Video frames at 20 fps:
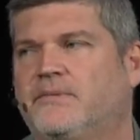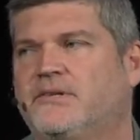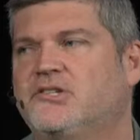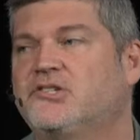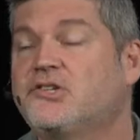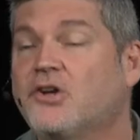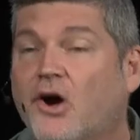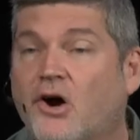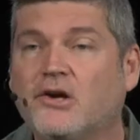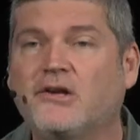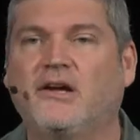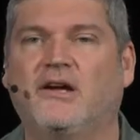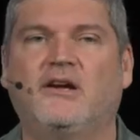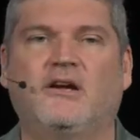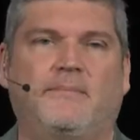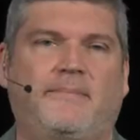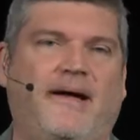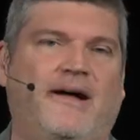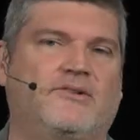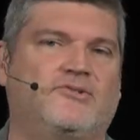He's
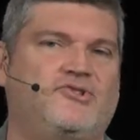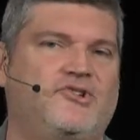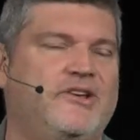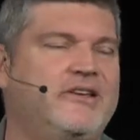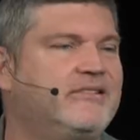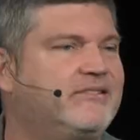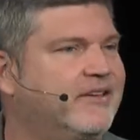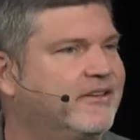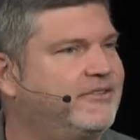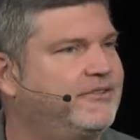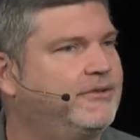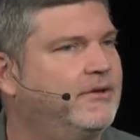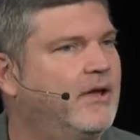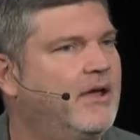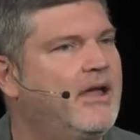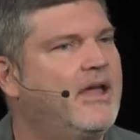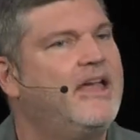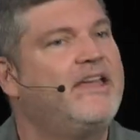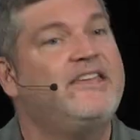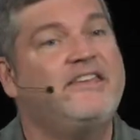talking about Jesus.
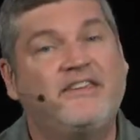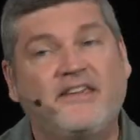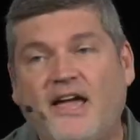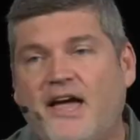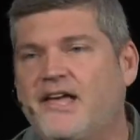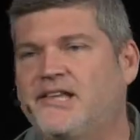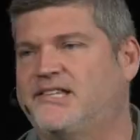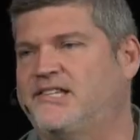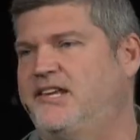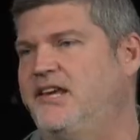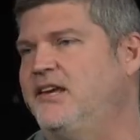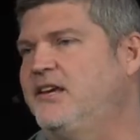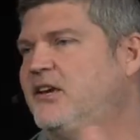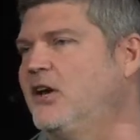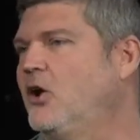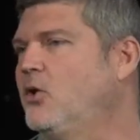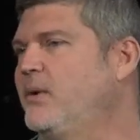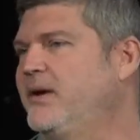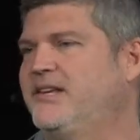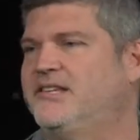Yes, he
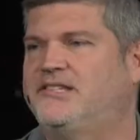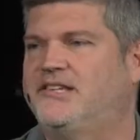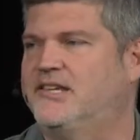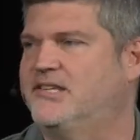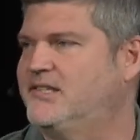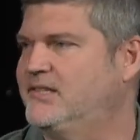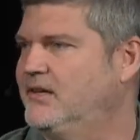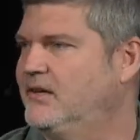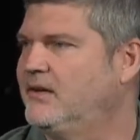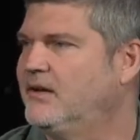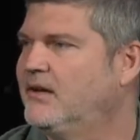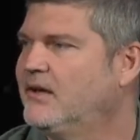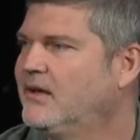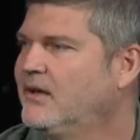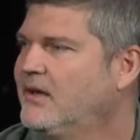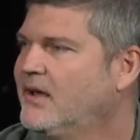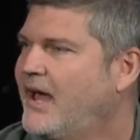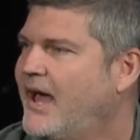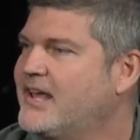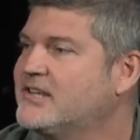coexisted
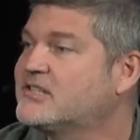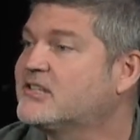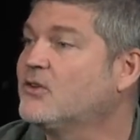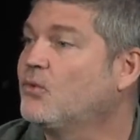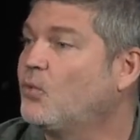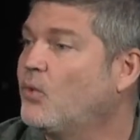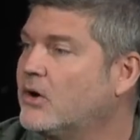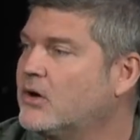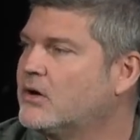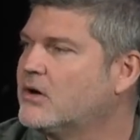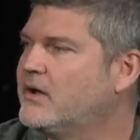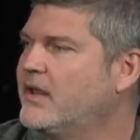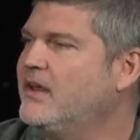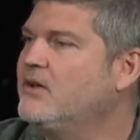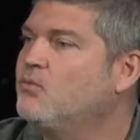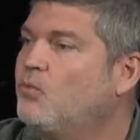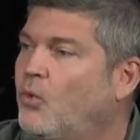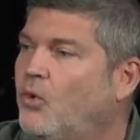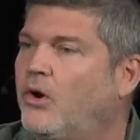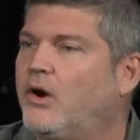as the Word
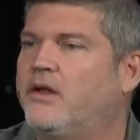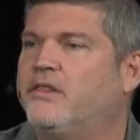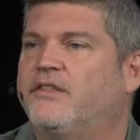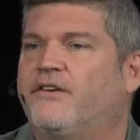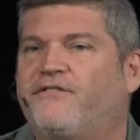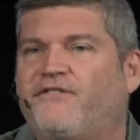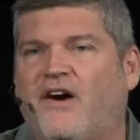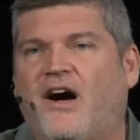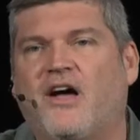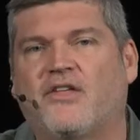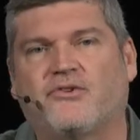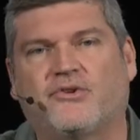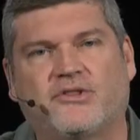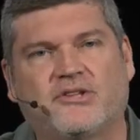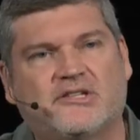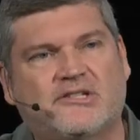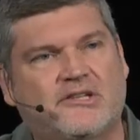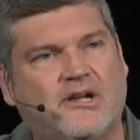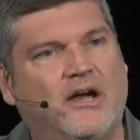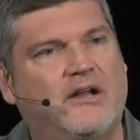in one, the Father,
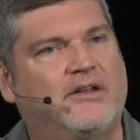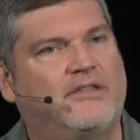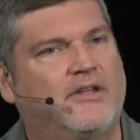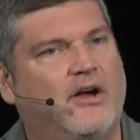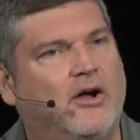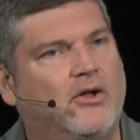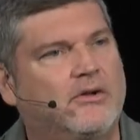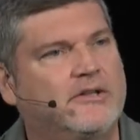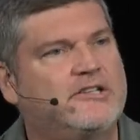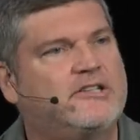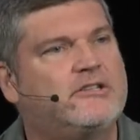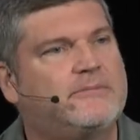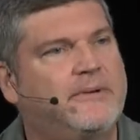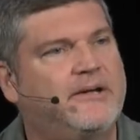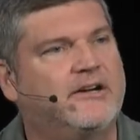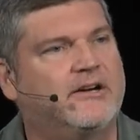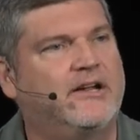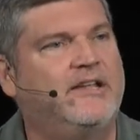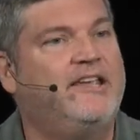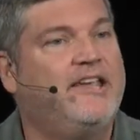the Son, and the Holy
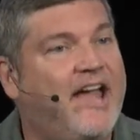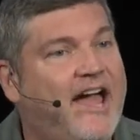Spirit.